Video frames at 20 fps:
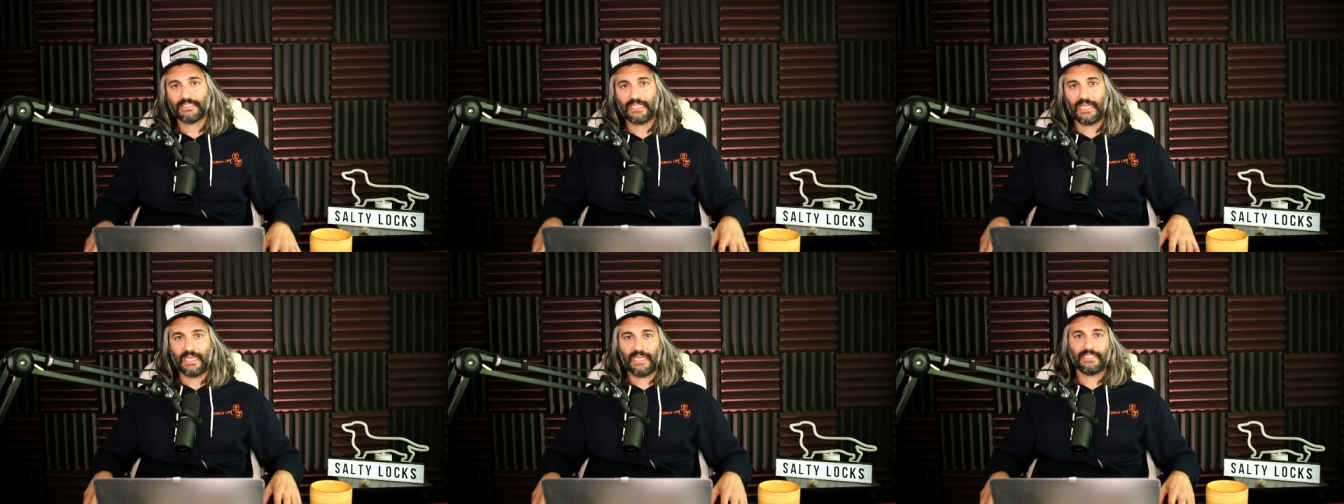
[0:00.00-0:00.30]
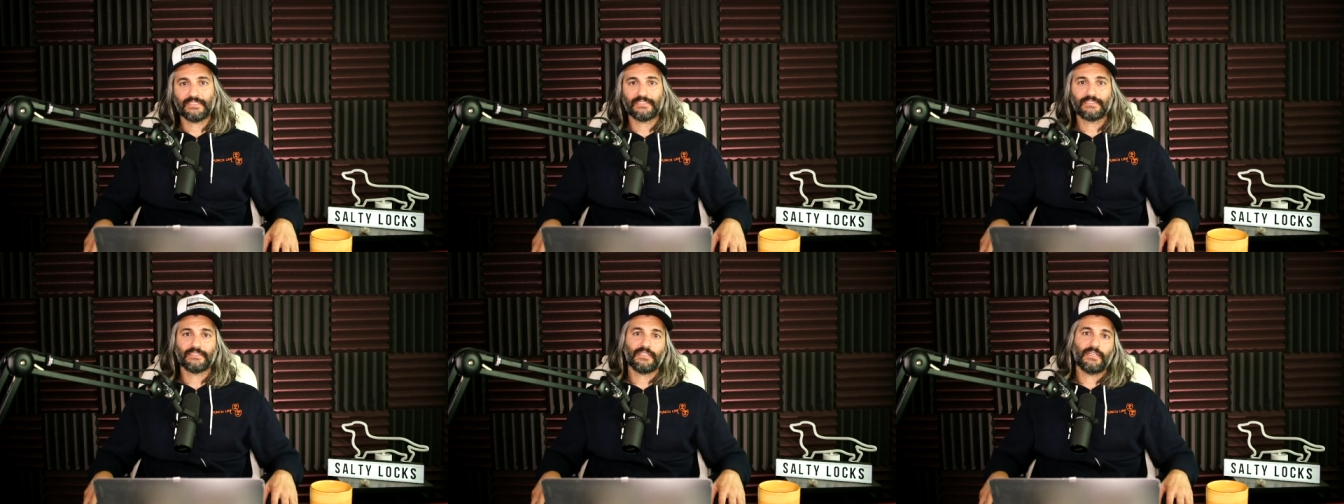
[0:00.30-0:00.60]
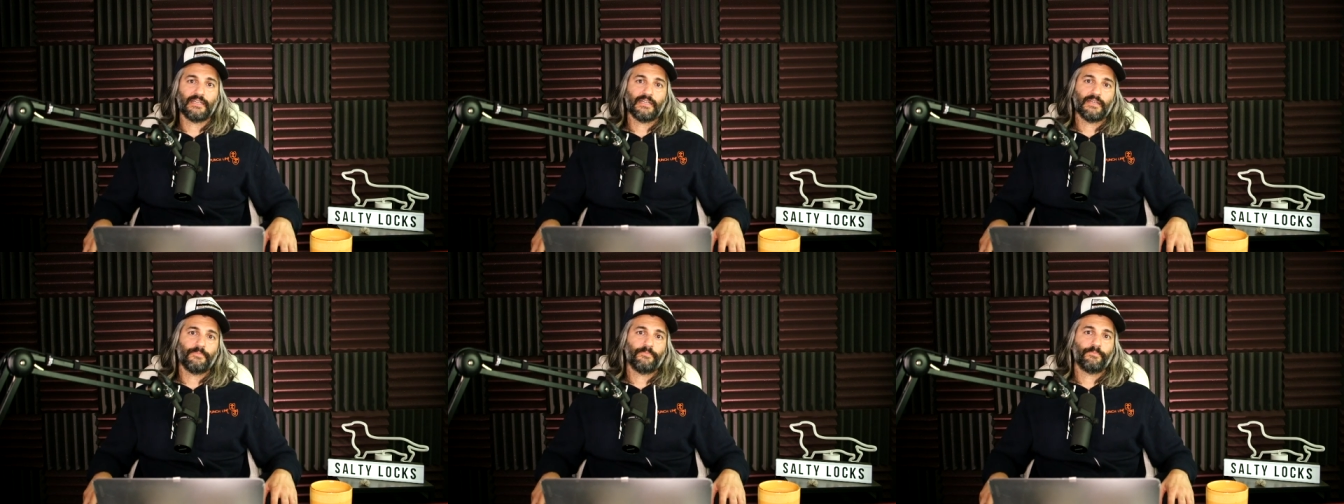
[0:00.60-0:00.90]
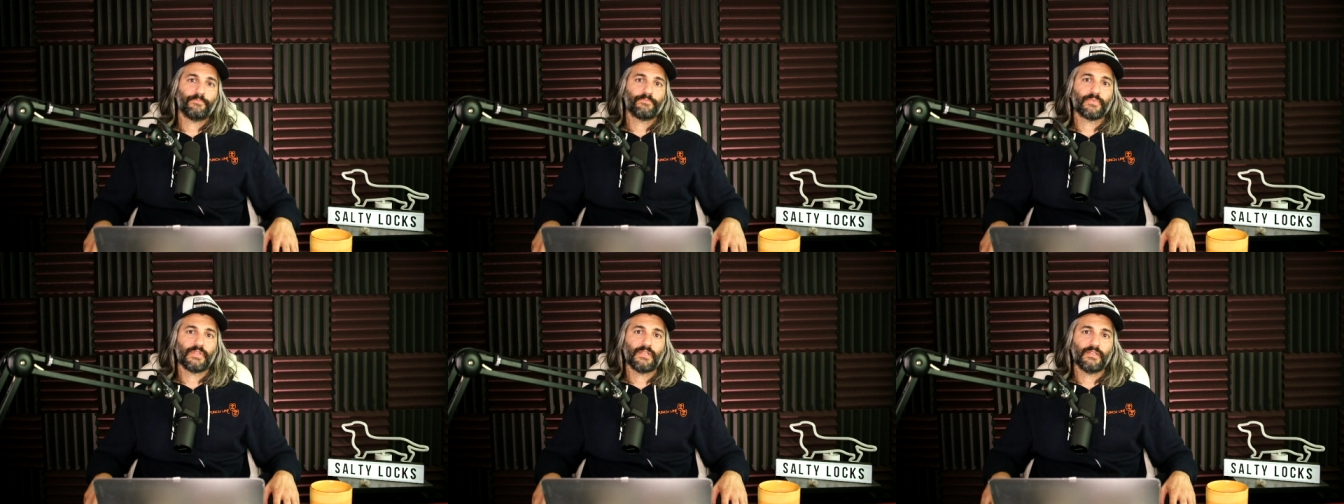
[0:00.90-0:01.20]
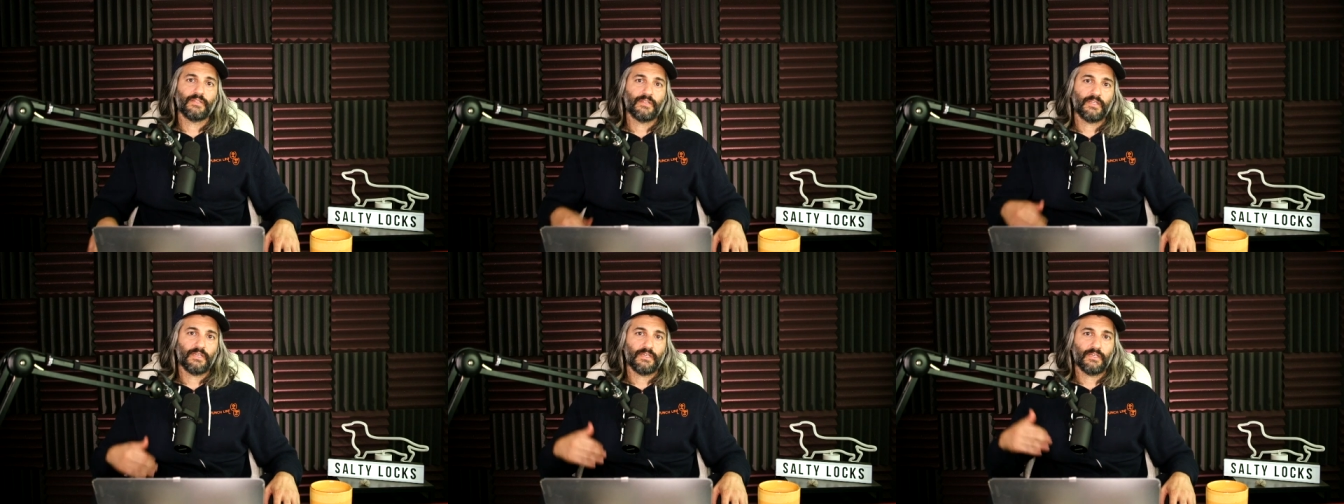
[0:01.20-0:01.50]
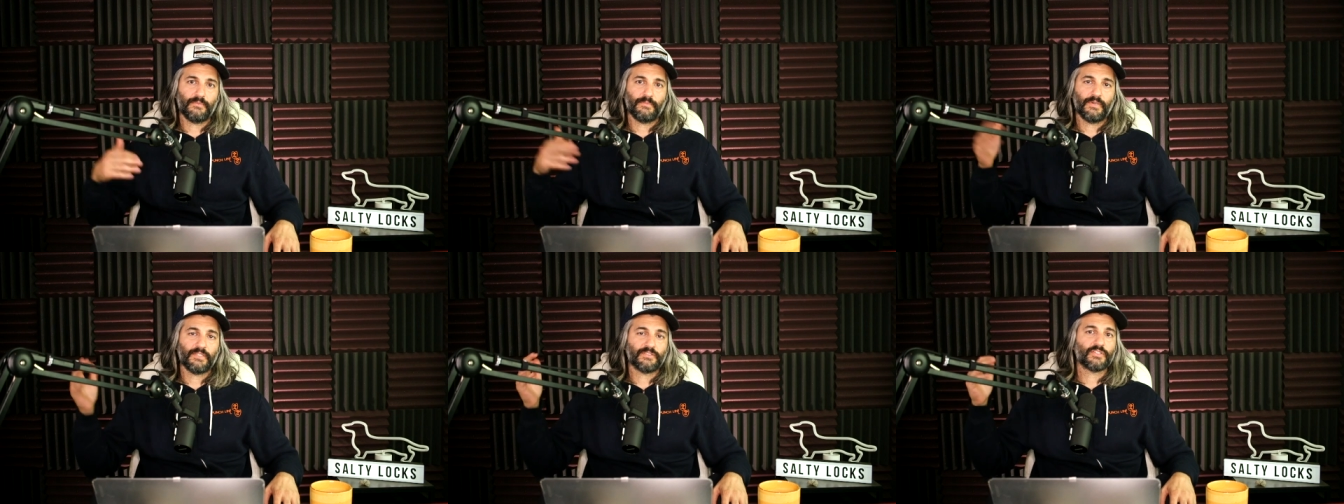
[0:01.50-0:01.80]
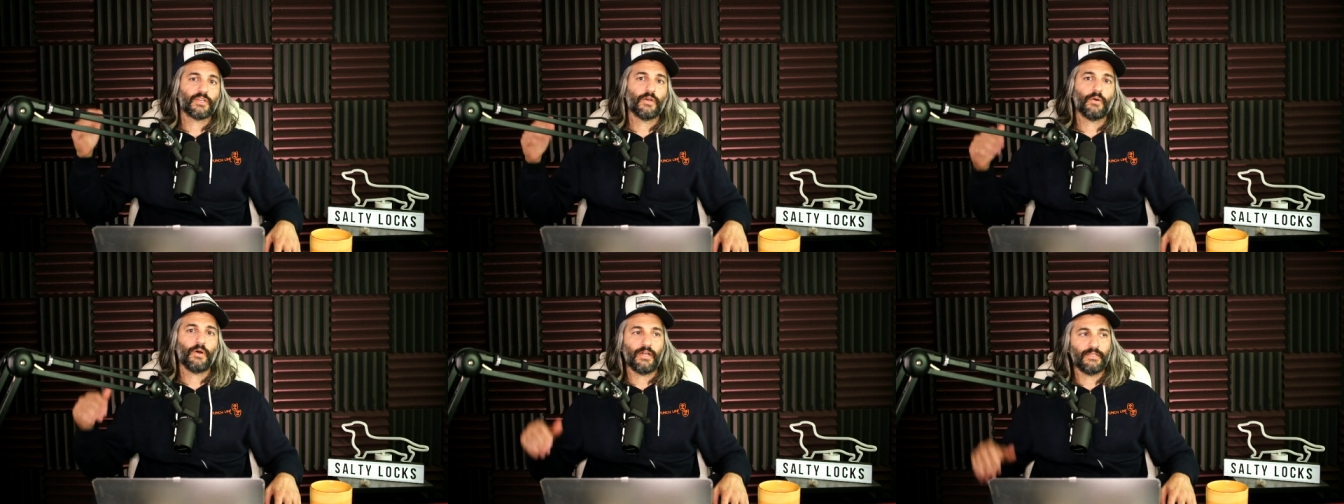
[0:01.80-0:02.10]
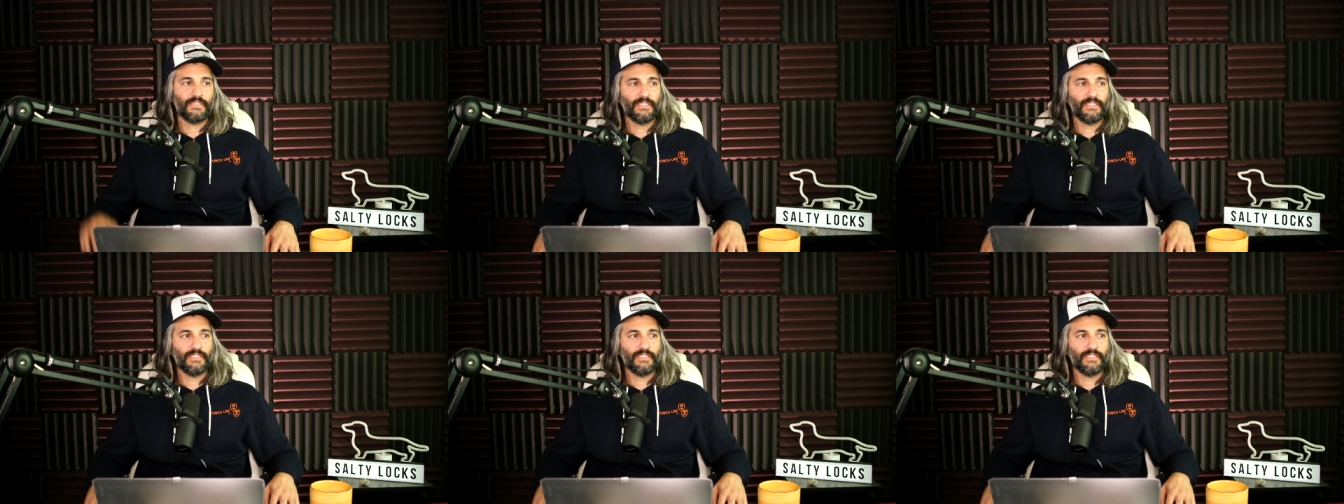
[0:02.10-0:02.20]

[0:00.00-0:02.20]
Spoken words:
as the months go on.